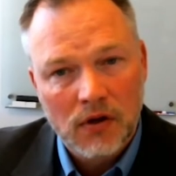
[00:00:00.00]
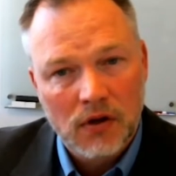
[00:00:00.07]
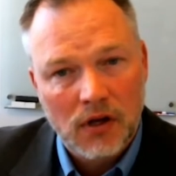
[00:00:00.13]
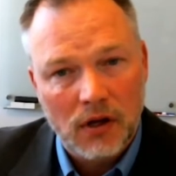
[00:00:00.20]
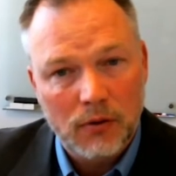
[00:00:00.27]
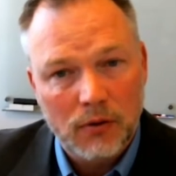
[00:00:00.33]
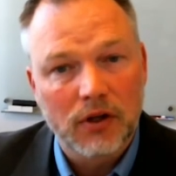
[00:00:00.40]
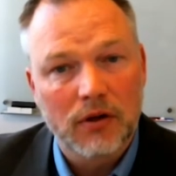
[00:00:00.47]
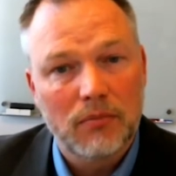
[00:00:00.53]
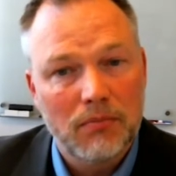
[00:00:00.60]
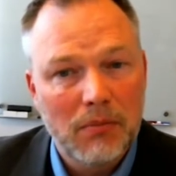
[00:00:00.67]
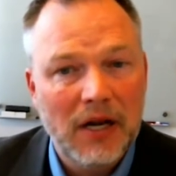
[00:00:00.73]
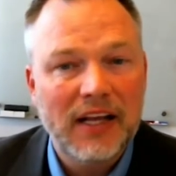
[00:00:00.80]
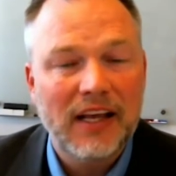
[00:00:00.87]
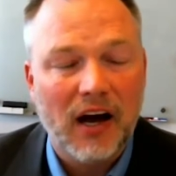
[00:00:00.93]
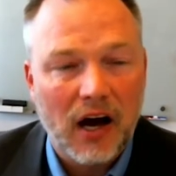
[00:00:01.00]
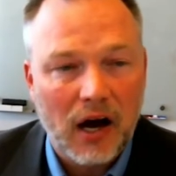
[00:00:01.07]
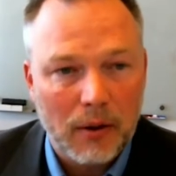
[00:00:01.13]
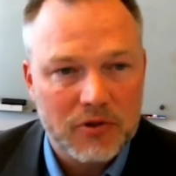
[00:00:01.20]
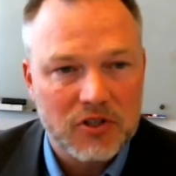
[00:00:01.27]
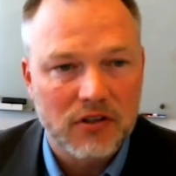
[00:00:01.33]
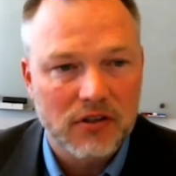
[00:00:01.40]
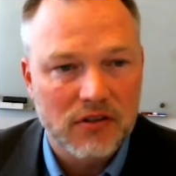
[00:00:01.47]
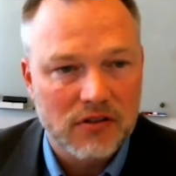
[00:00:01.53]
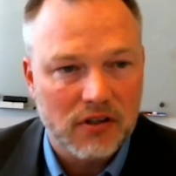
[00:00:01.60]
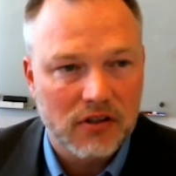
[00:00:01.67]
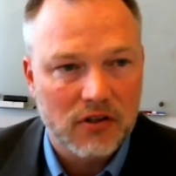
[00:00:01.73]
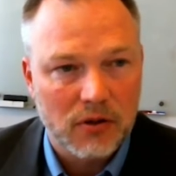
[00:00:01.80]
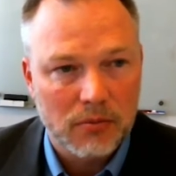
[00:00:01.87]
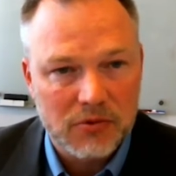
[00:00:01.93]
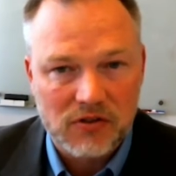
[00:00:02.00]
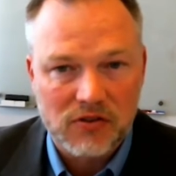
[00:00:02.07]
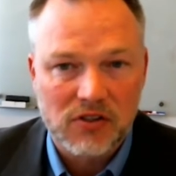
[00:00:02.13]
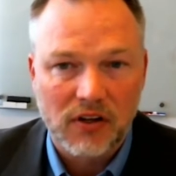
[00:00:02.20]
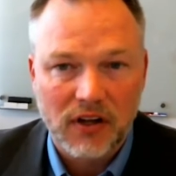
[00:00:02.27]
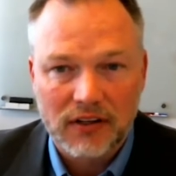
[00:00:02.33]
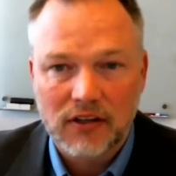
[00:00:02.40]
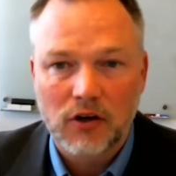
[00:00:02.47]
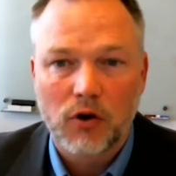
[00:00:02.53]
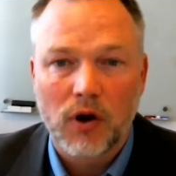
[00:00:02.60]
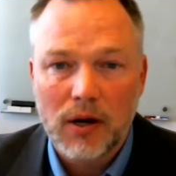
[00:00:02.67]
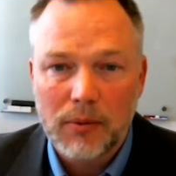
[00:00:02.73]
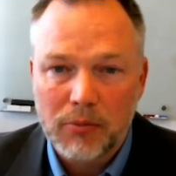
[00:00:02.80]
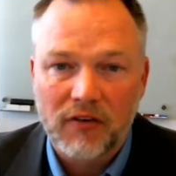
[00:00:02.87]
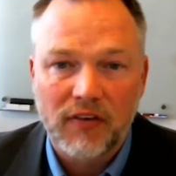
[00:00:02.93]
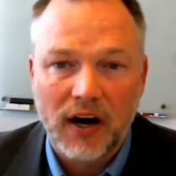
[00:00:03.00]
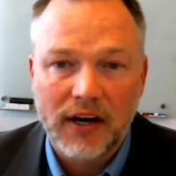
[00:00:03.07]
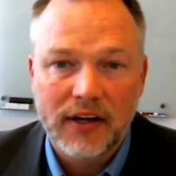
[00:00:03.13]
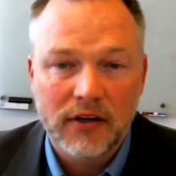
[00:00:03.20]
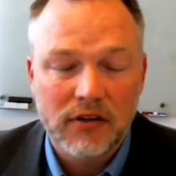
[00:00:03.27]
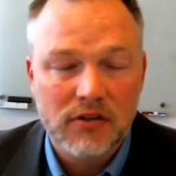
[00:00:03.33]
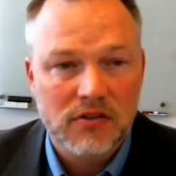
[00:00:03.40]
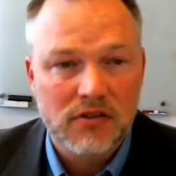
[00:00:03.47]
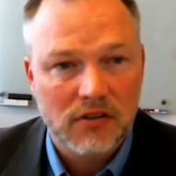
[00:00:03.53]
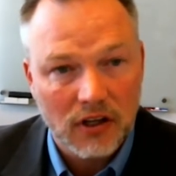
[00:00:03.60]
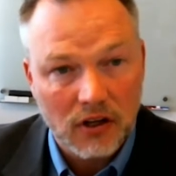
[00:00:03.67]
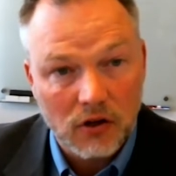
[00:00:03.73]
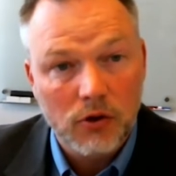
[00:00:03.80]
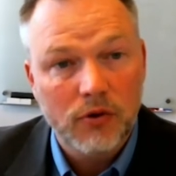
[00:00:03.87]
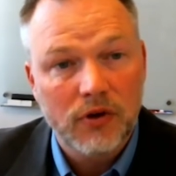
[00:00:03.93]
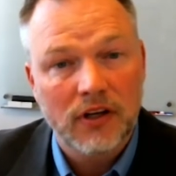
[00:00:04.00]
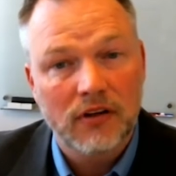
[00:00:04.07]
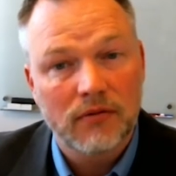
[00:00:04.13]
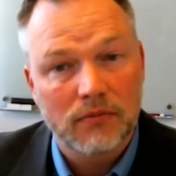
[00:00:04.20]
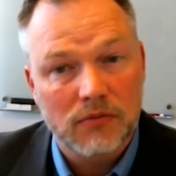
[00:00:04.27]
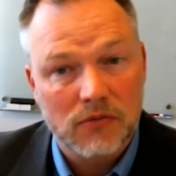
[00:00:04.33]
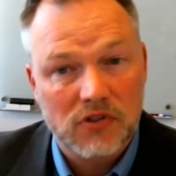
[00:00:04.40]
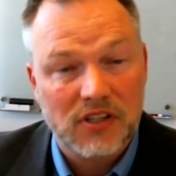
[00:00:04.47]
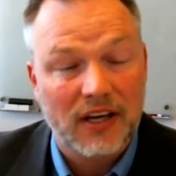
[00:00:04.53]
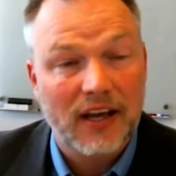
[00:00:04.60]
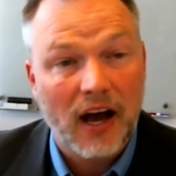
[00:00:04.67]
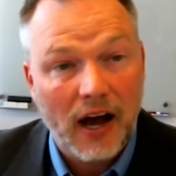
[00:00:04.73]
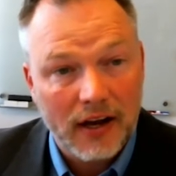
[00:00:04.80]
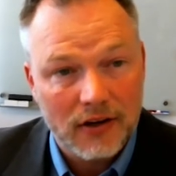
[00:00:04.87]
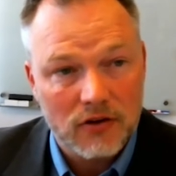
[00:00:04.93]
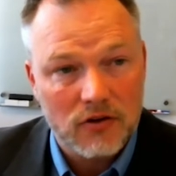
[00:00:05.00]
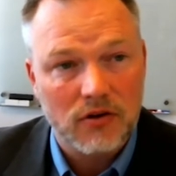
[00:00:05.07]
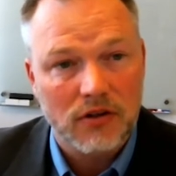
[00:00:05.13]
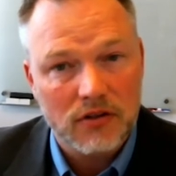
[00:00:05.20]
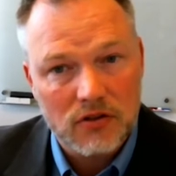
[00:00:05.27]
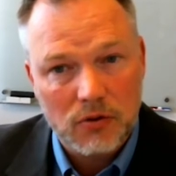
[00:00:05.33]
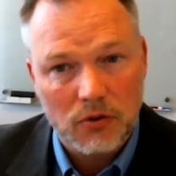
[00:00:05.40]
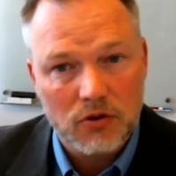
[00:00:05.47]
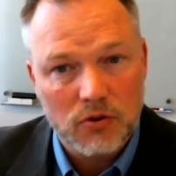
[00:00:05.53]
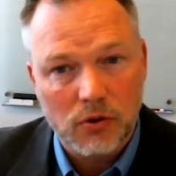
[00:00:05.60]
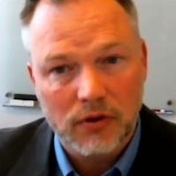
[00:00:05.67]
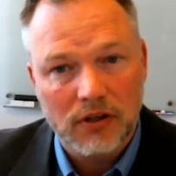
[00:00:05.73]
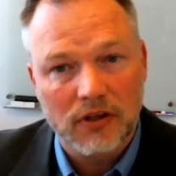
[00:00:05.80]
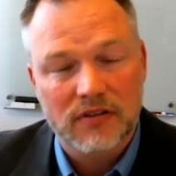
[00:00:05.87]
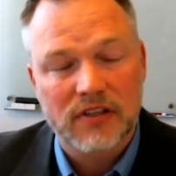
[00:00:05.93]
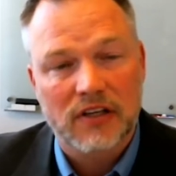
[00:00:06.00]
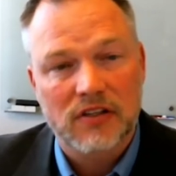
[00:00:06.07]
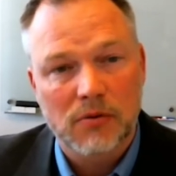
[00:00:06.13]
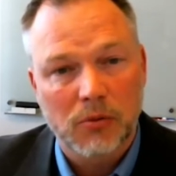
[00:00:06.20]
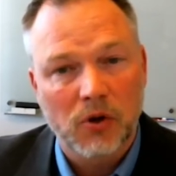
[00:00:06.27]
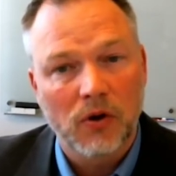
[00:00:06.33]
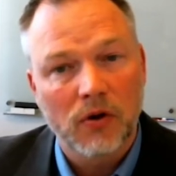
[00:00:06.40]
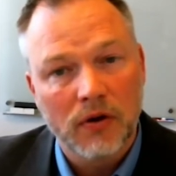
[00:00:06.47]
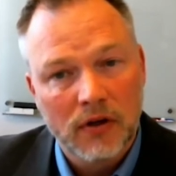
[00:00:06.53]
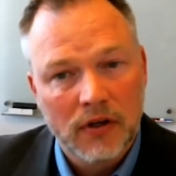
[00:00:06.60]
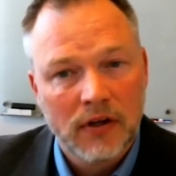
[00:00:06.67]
and really many options in terms of selecting great providers, including psychiatrists who are truly accessible,